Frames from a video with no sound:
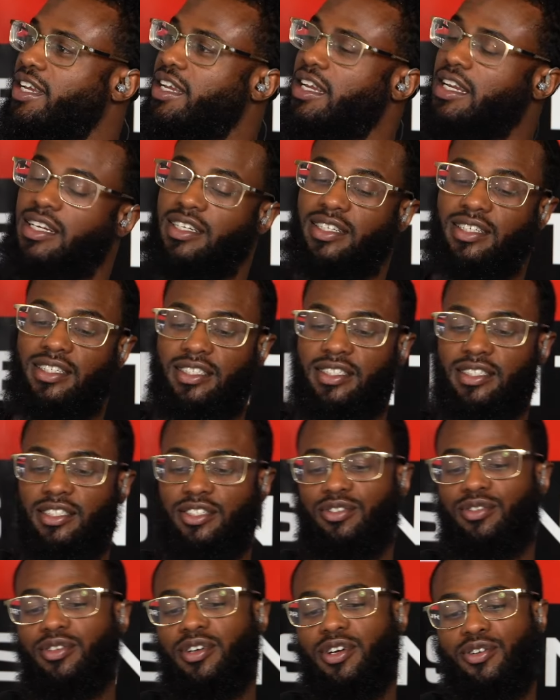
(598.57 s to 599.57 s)
Because,
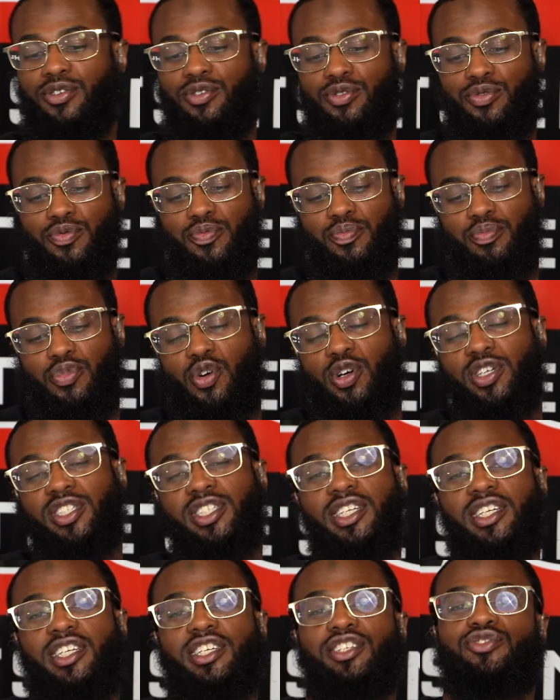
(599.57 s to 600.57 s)
you know, portion
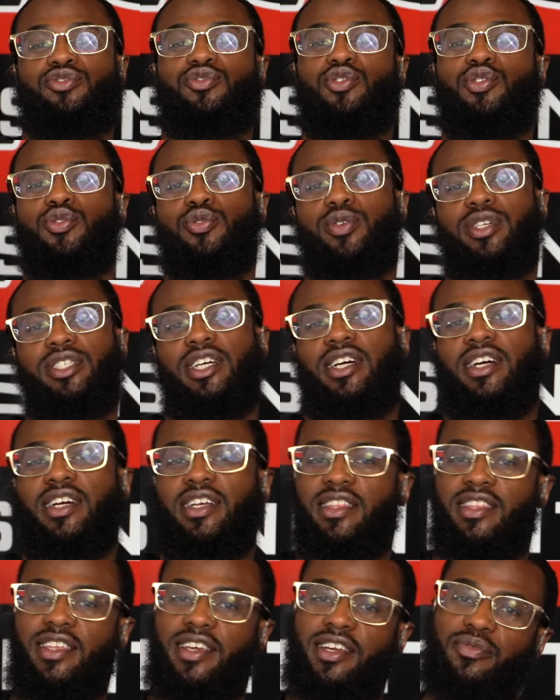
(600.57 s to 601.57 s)
control is
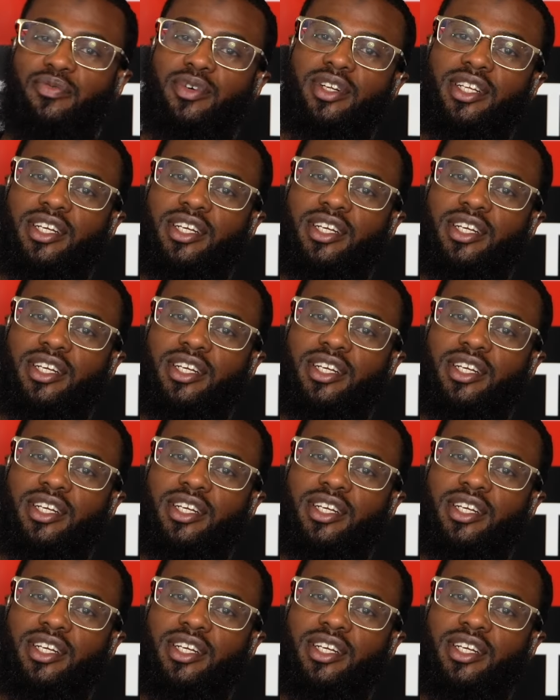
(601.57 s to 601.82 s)
everything when it